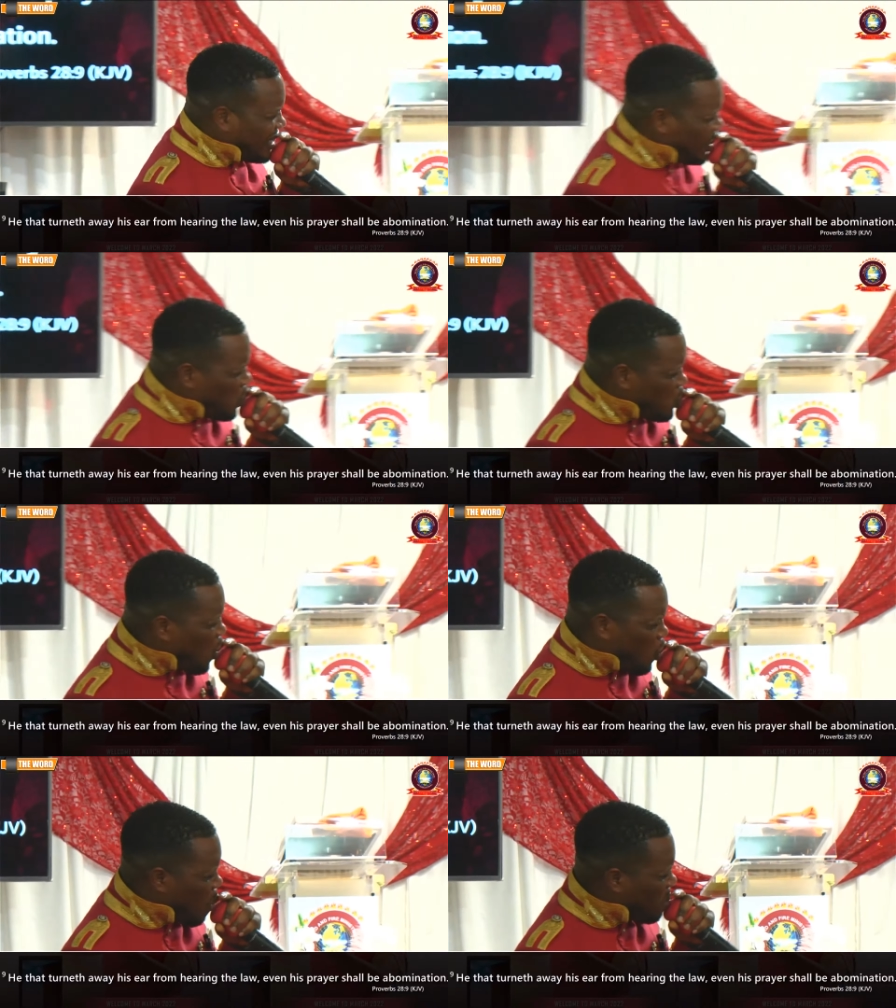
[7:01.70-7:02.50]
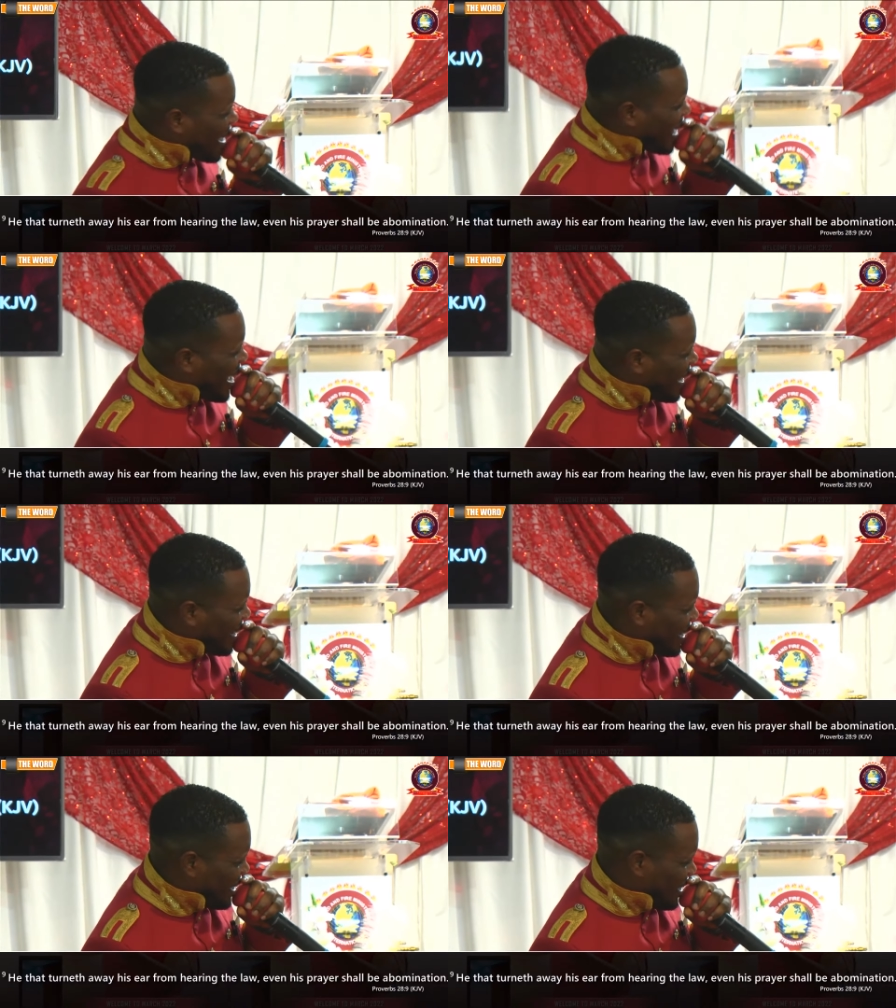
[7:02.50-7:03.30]
"You will not come back again."
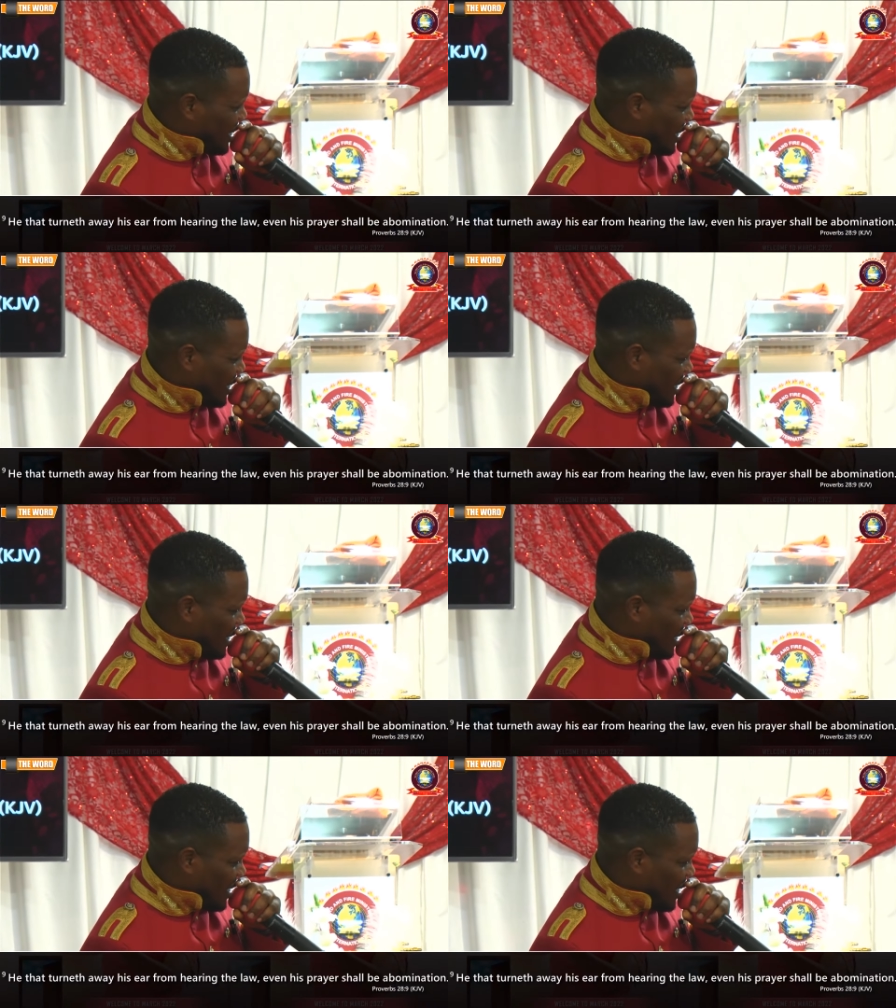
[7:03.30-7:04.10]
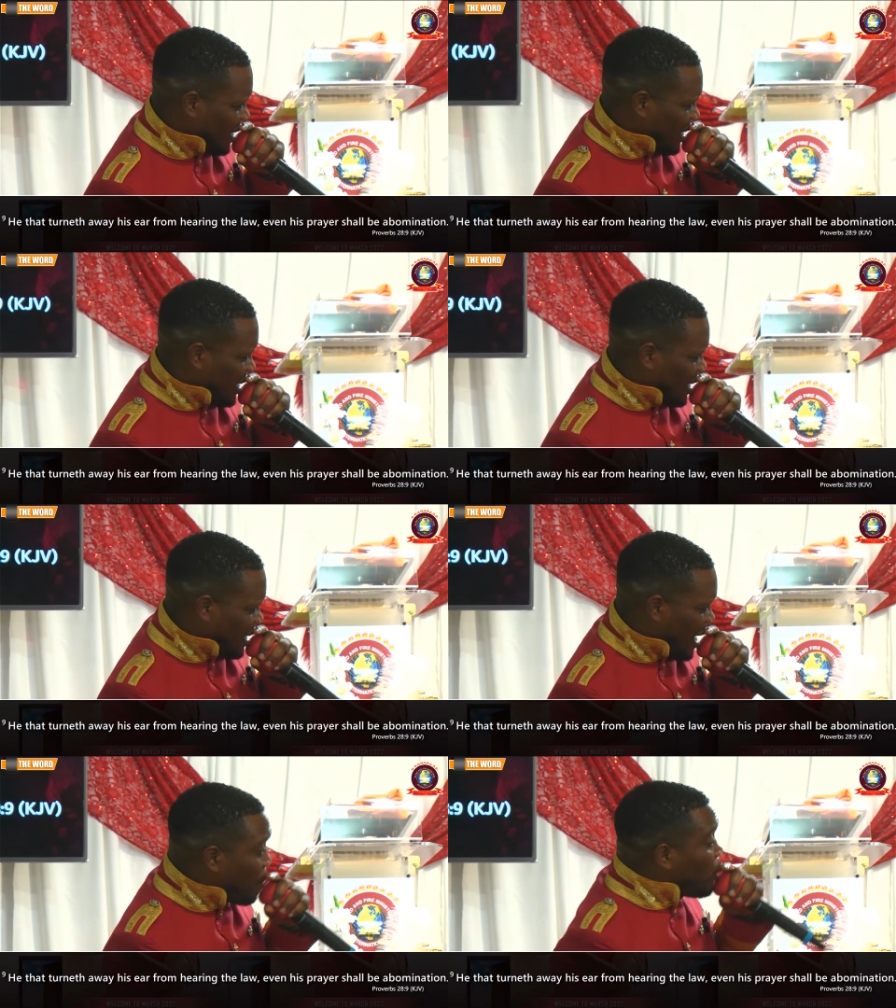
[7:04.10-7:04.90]
That's right.
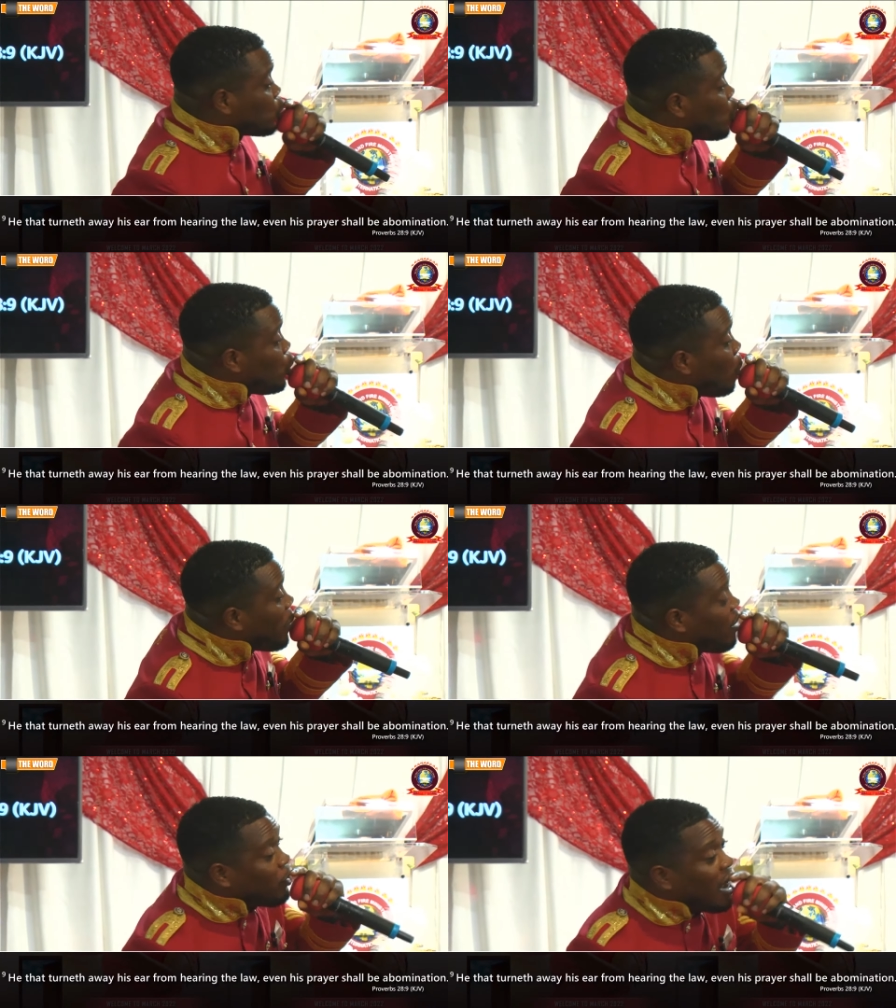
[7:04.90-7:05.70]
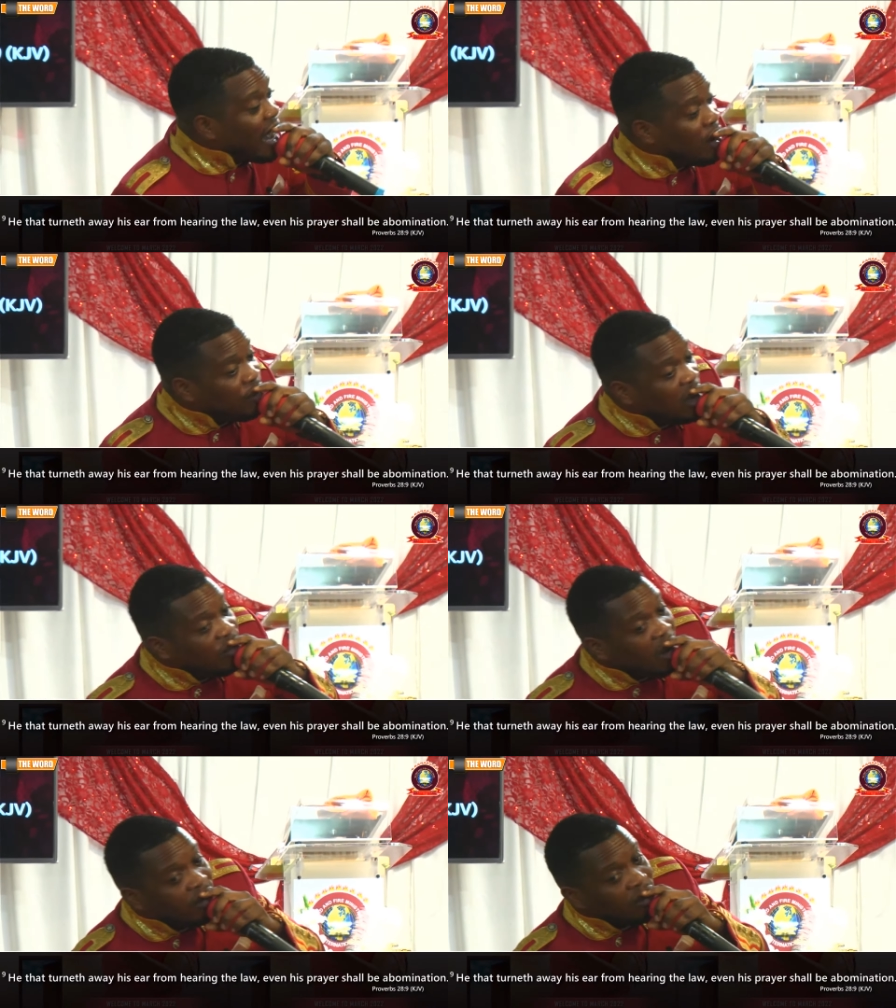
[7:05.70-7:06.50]
How much could you pay for that kind of
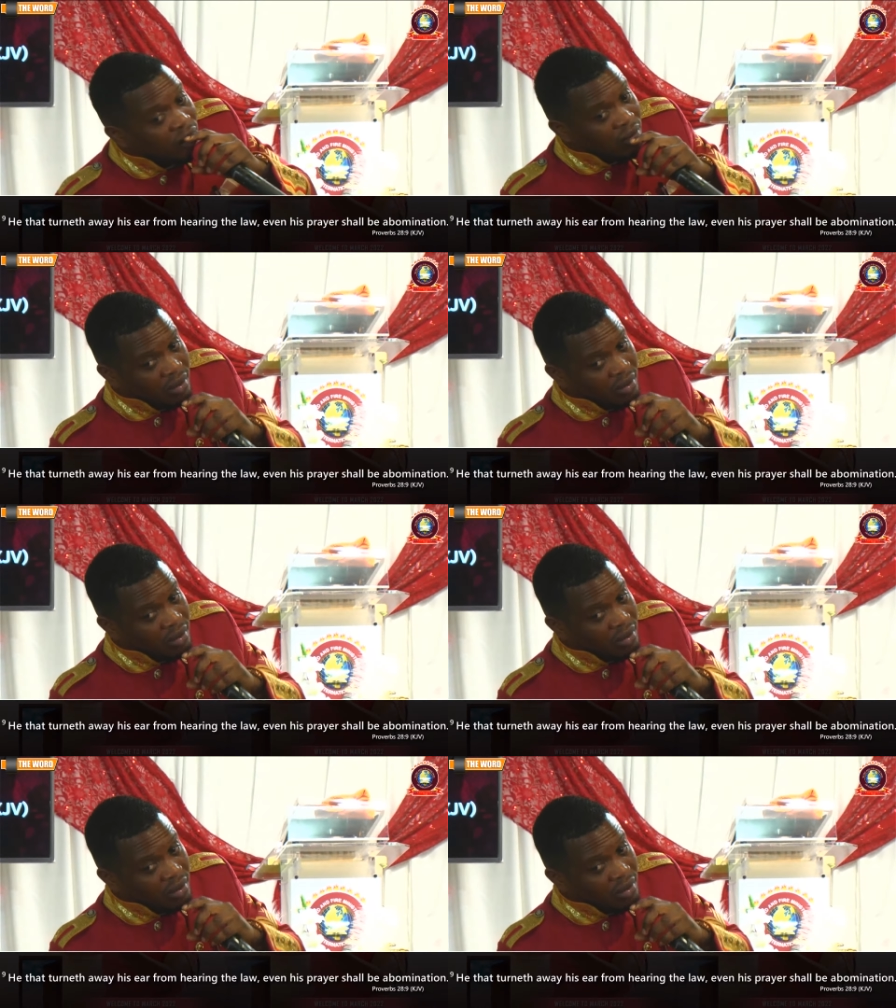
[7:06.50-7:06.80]
deliverance? Delivered.